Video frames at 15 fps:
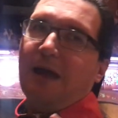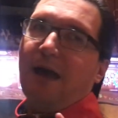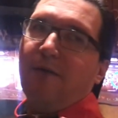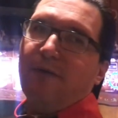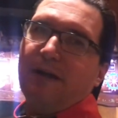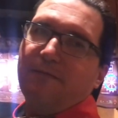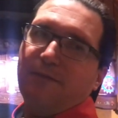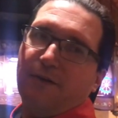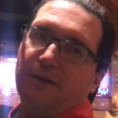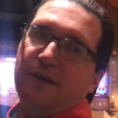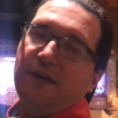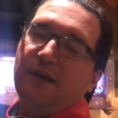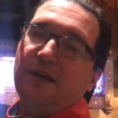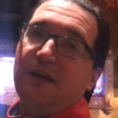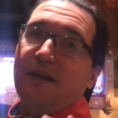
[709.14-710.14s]
However,
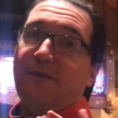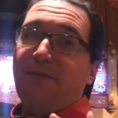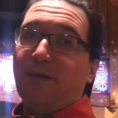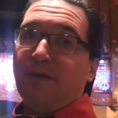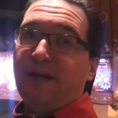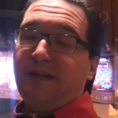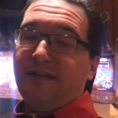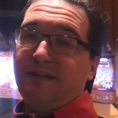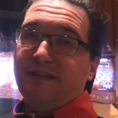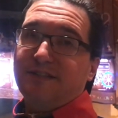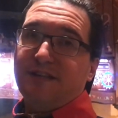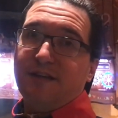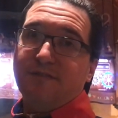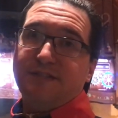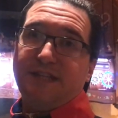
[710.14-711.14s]
if you are hitting the East
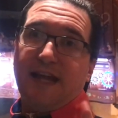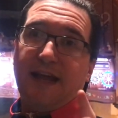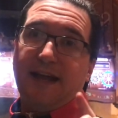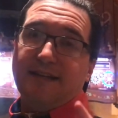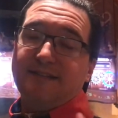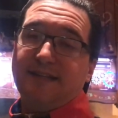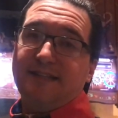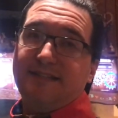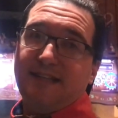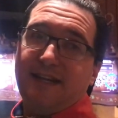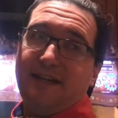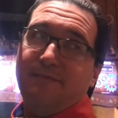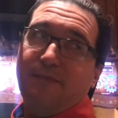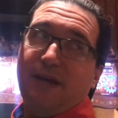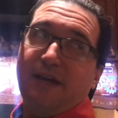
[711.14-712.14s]
Coast, as I
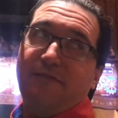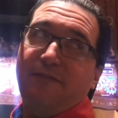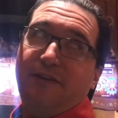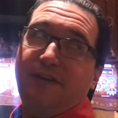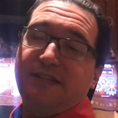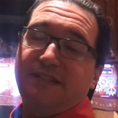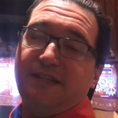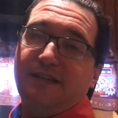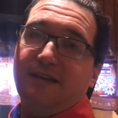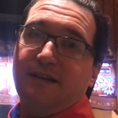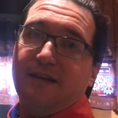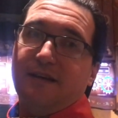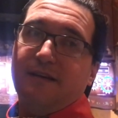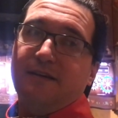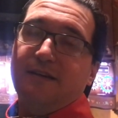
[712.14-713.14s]
said in my various
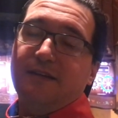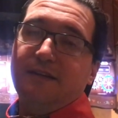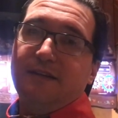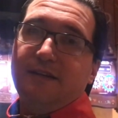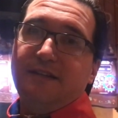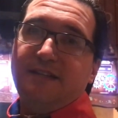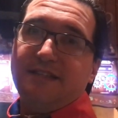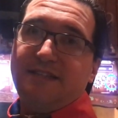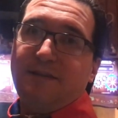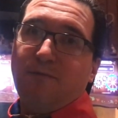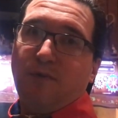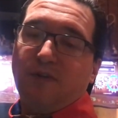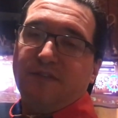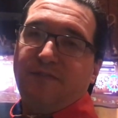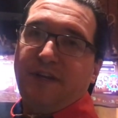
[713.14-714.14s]
Disney
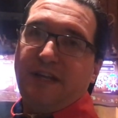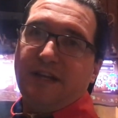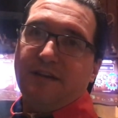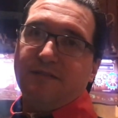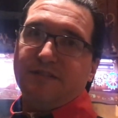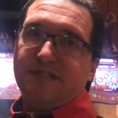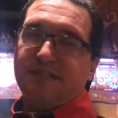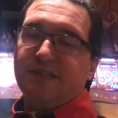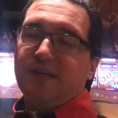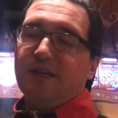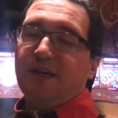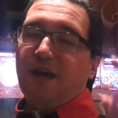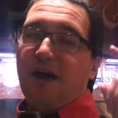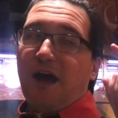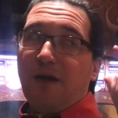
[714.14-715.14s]
World videos,
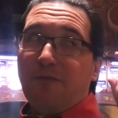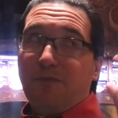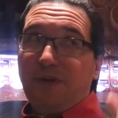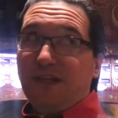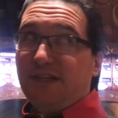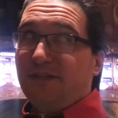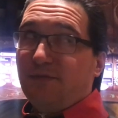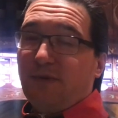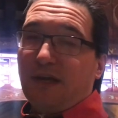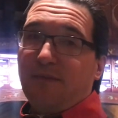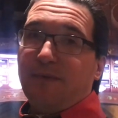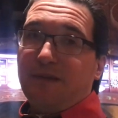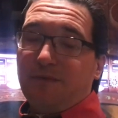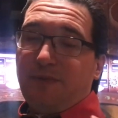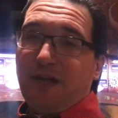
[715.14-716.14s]
I really do
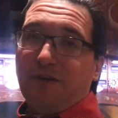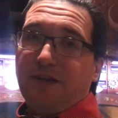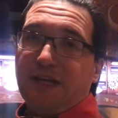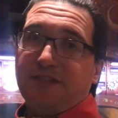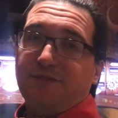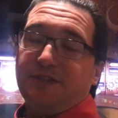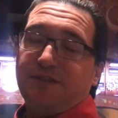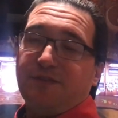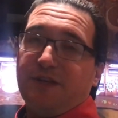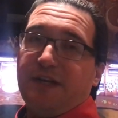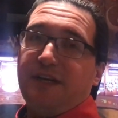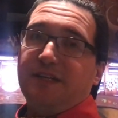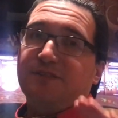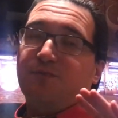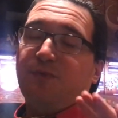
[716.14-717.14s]
recommend the Be Our Guest restaurant.
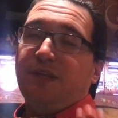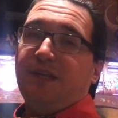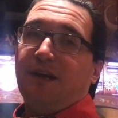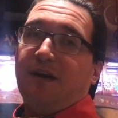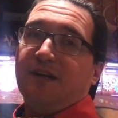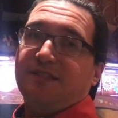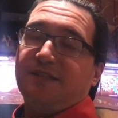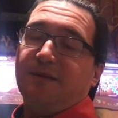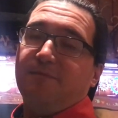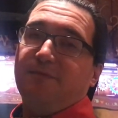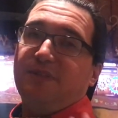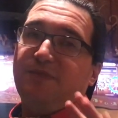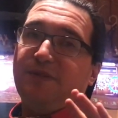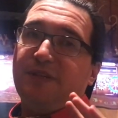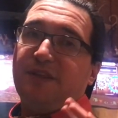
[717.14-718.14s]
It is really awesome
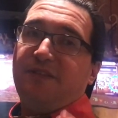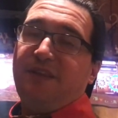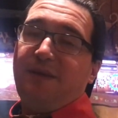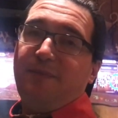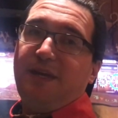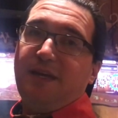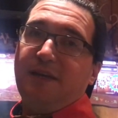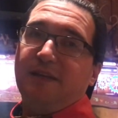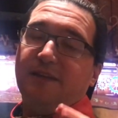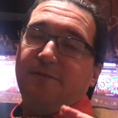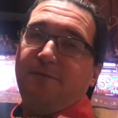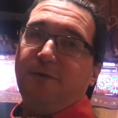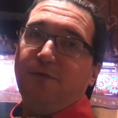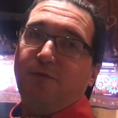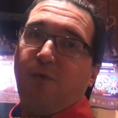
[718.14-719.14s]
between the theming and the
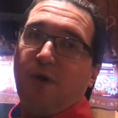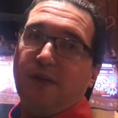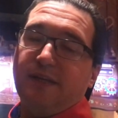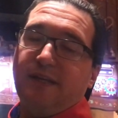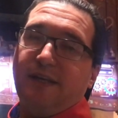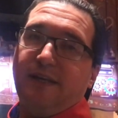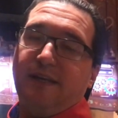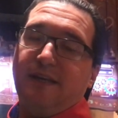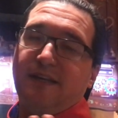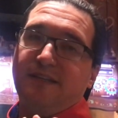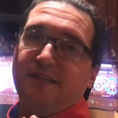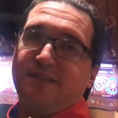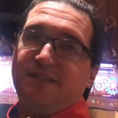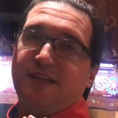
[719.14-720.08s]
food quality, and it is